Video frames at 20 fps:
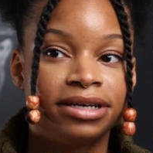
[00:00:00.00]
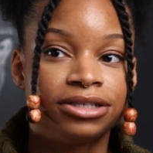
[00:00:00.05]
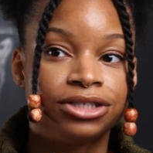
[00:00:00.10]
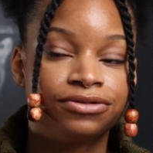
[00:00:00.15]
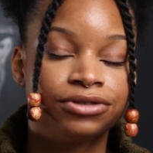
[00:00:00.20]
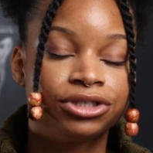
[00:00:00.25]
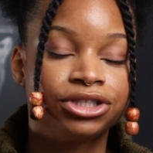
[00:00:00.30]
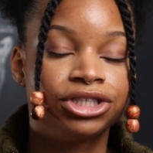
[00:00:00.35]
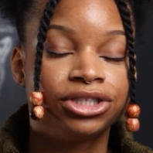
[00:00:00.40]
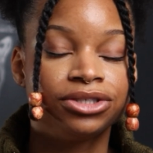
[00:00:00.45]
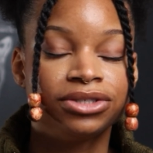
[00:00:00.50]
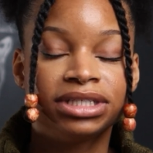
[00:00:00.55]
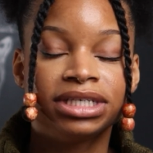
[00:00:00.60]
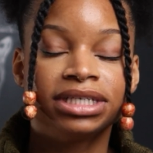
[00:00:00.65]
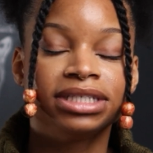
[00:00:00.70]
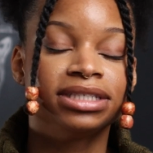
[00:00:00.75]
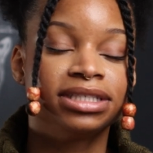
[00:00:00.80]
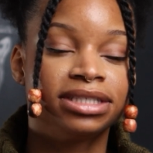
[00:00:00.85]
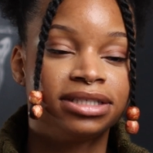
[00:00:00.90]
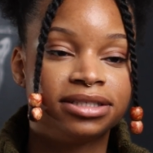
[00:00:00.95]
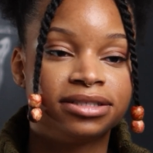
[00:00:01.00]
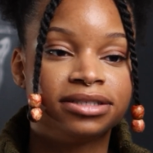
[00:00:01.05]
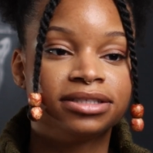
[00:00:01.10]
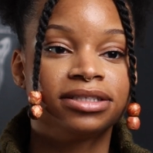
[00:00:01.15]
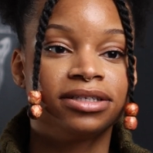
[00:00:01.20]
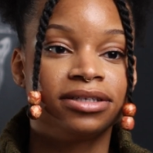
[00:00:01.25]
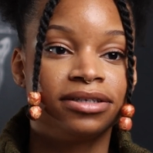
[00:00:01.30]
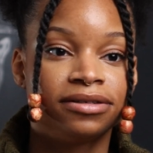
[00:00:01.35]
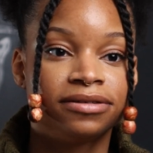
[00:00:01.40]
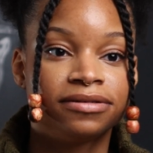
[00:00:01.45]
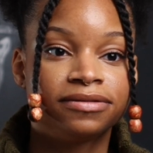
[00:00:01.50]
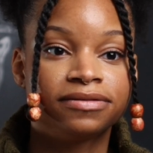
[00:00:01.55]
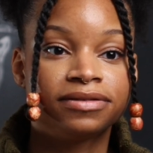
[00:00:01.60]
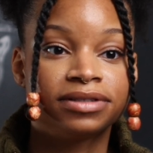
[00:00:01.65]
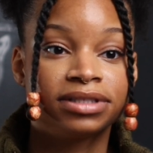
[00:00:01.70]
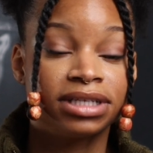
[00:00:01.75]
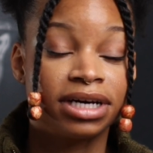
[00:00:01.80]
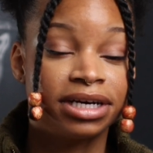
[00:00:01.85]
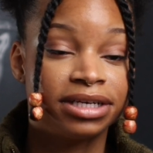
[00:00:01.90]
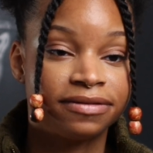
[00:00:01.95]
there's a reduced incidence of
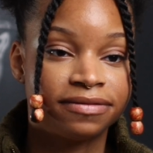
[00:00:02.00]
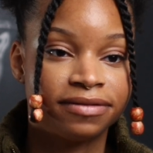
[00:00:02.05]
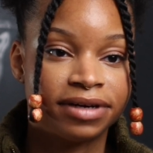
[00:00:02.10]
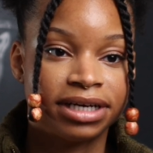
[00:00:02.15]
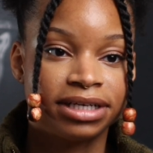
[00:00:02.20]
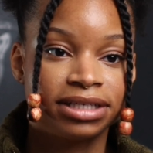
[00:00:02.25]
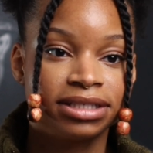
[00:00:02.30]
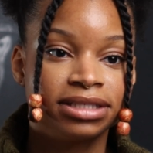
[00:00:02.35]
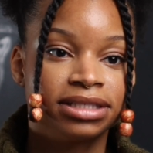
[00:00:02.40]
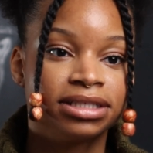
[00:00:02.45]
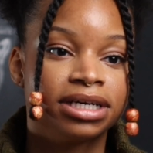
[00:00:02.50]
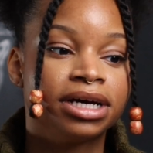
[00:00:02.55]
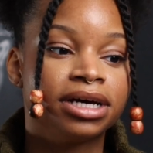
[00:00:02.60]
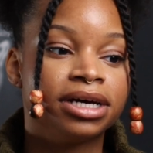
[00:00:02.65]
side effects.